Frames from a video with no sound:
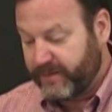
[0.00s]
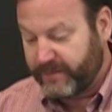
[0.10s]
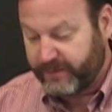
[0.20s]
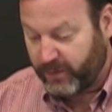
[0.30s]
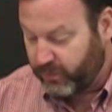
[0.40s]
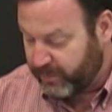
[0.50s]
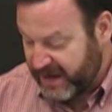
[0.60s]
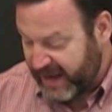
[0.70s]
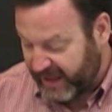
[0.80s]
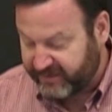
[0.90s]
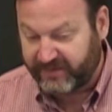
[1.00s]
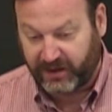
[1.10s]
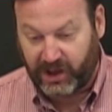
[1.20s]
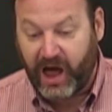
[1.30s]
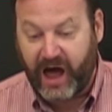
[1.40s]
Then they were
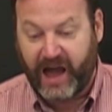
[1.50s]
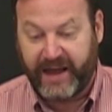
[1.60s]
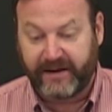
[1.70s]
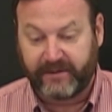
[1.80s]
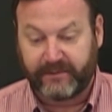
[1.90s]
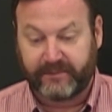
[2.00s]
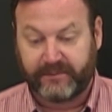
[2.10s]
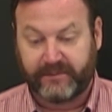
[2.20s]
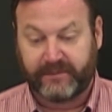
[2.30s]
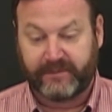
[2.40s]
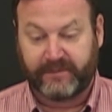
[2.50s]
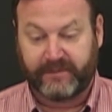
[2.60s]
asked to fill